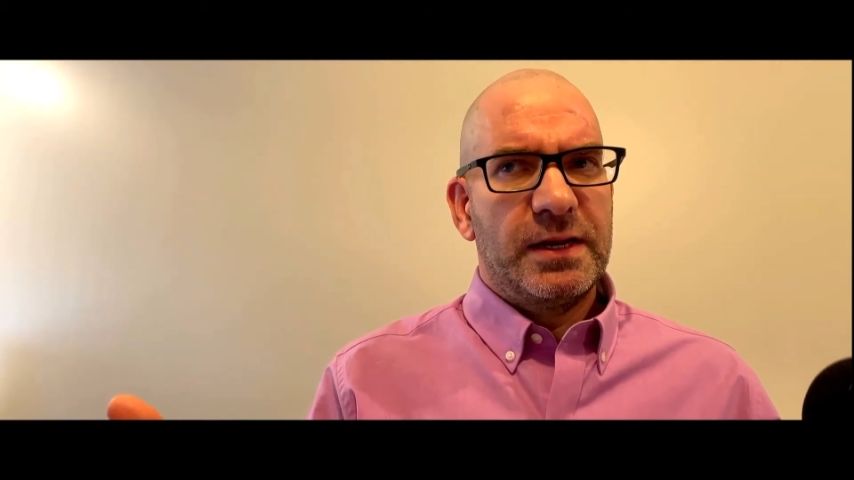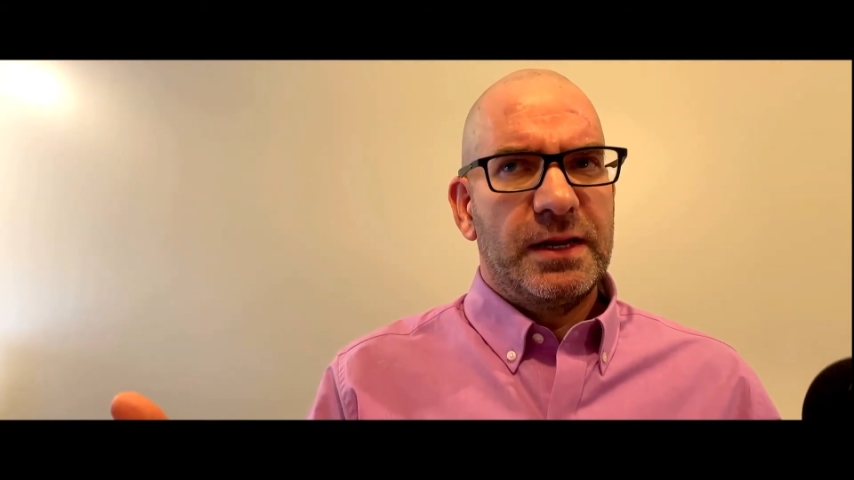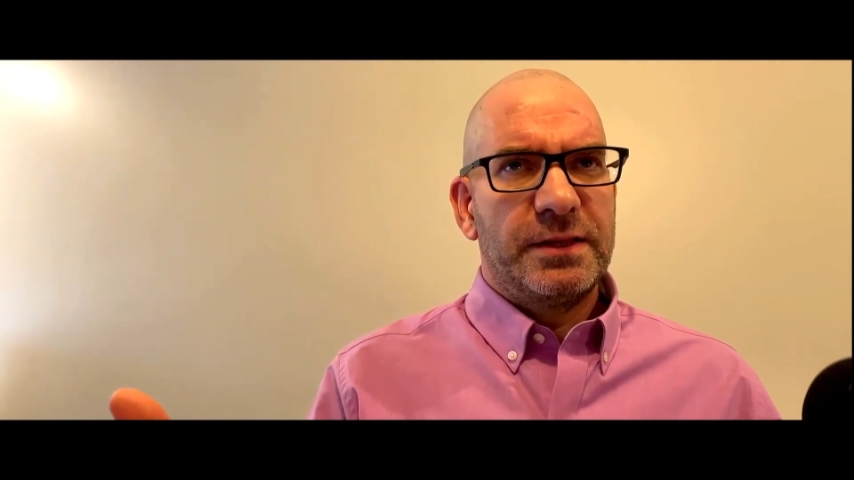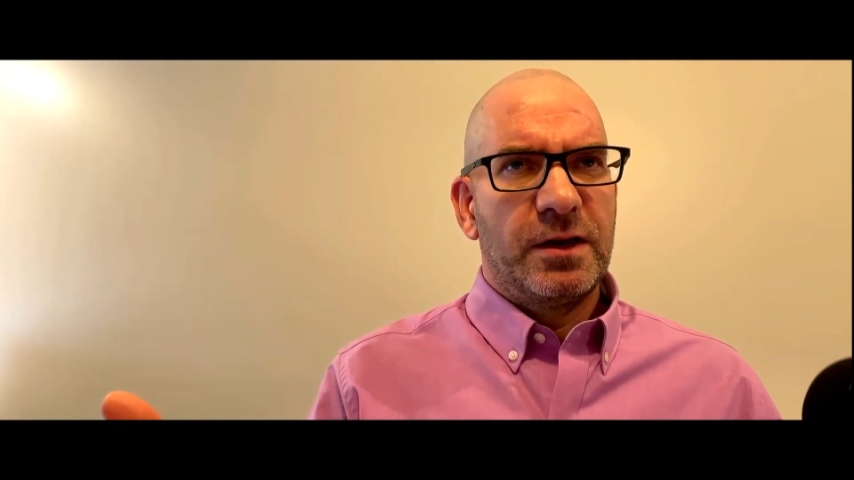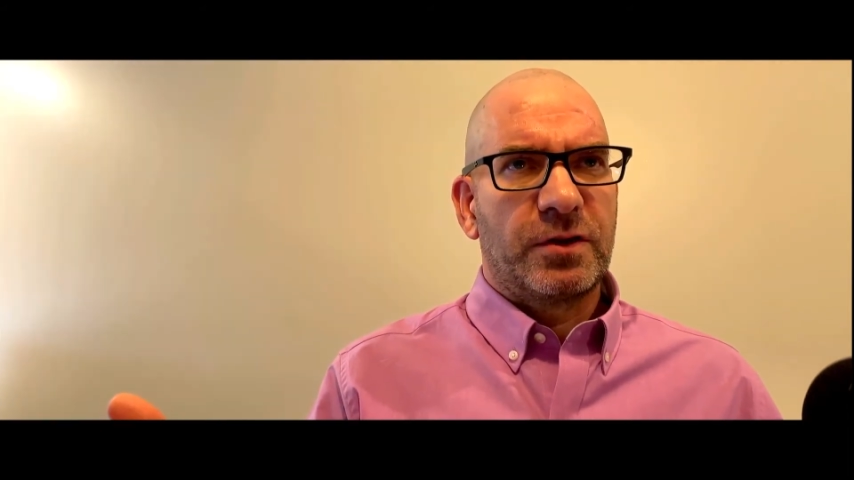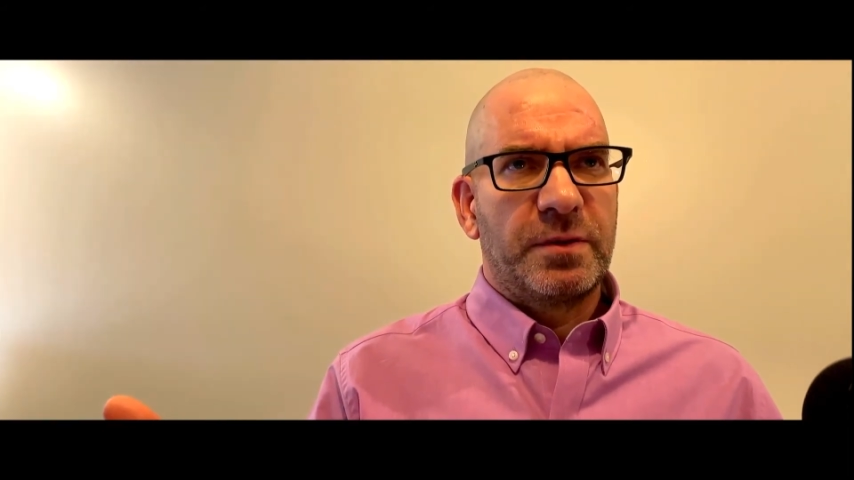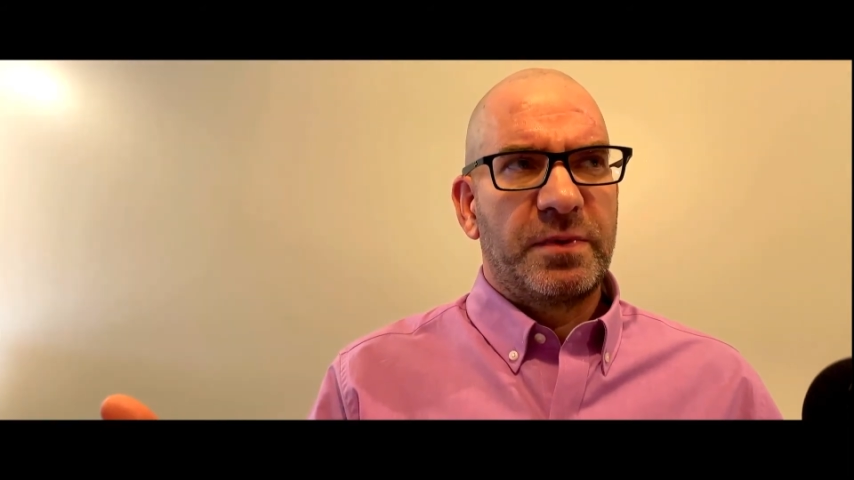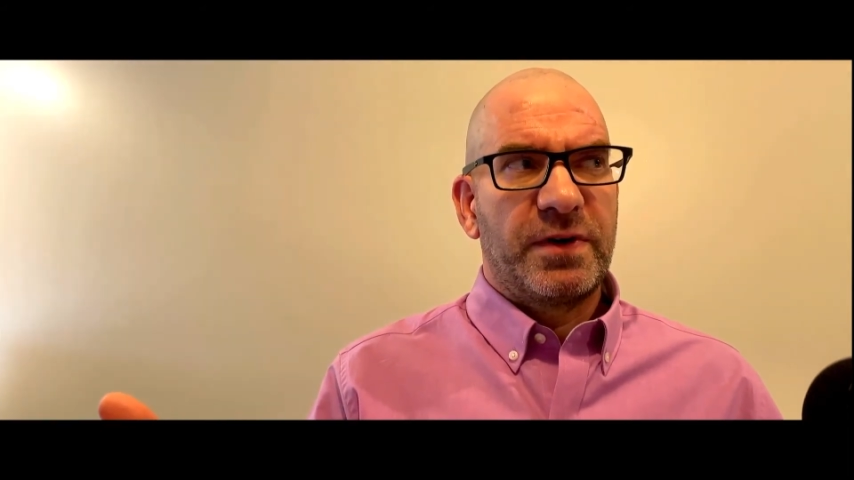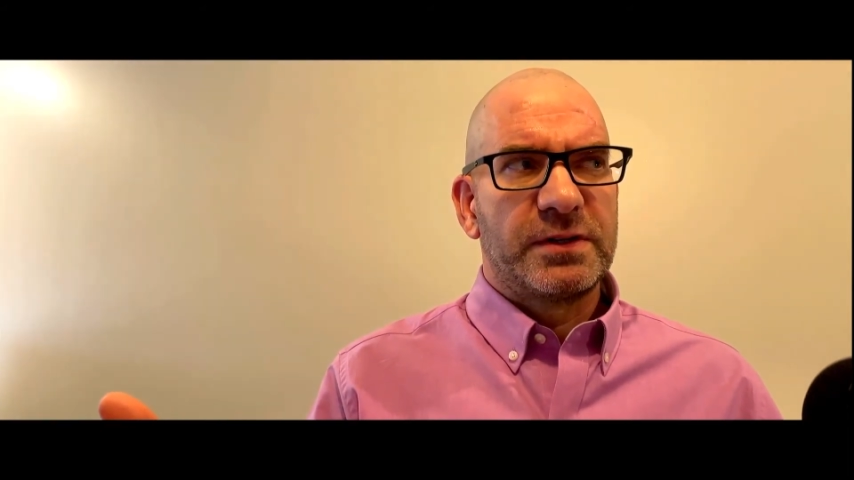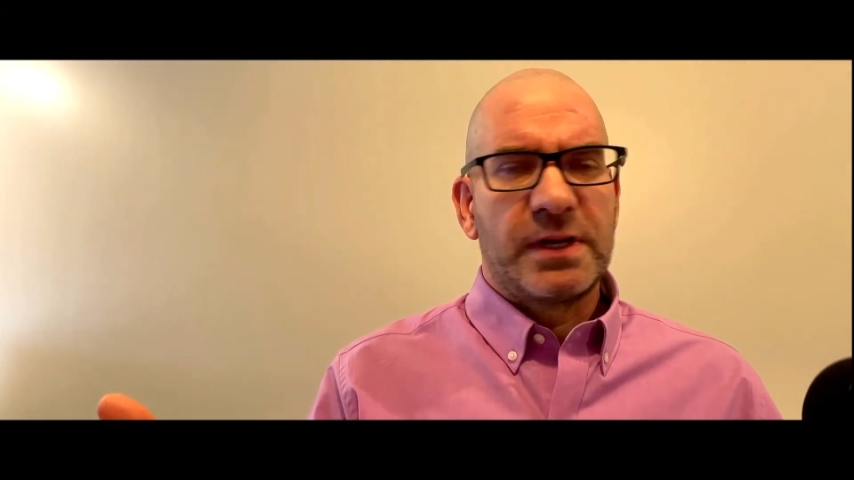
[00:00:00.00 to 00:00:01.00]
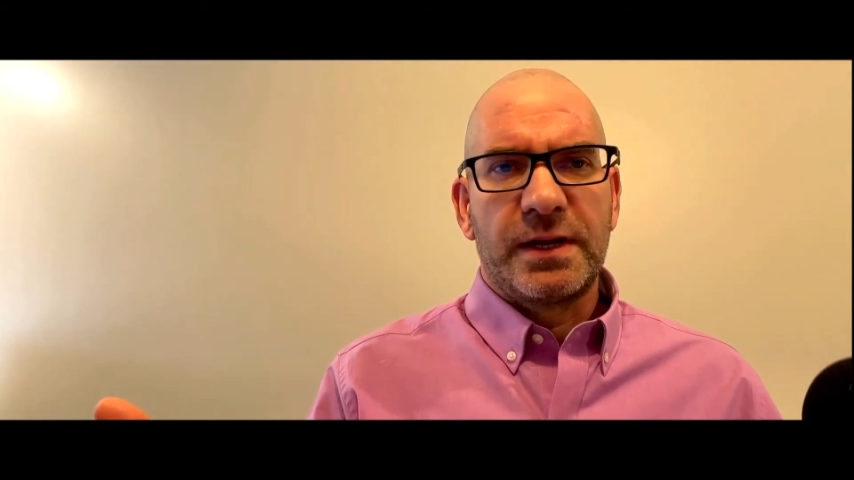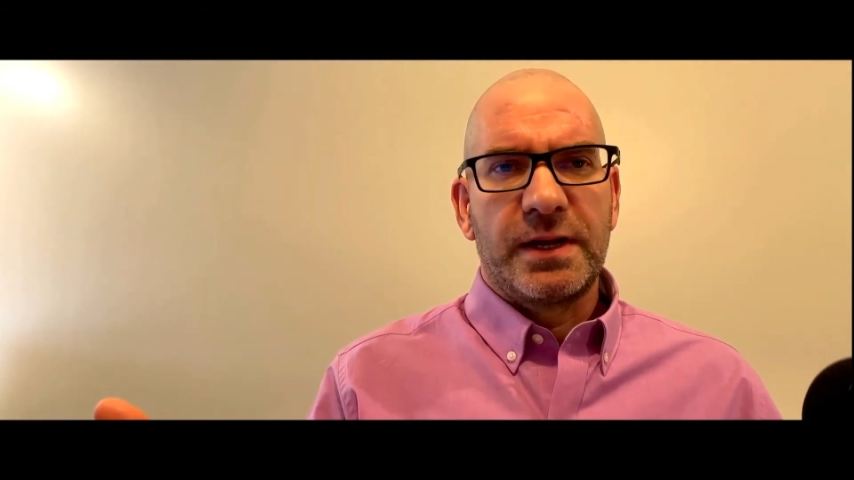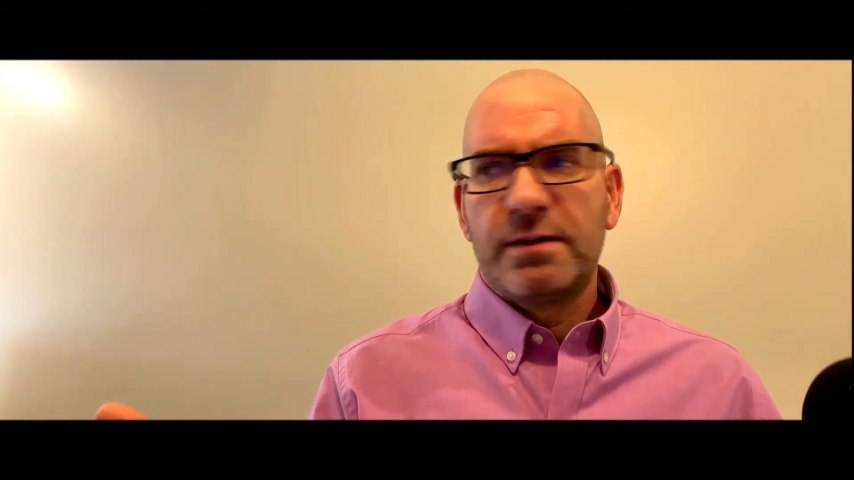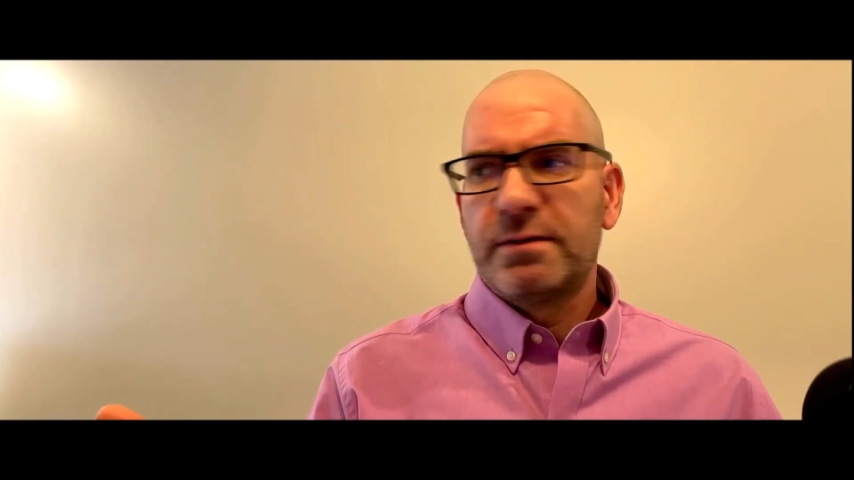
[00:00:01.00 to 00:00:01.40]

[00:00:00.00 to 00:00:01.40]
and the healthcare provider's like,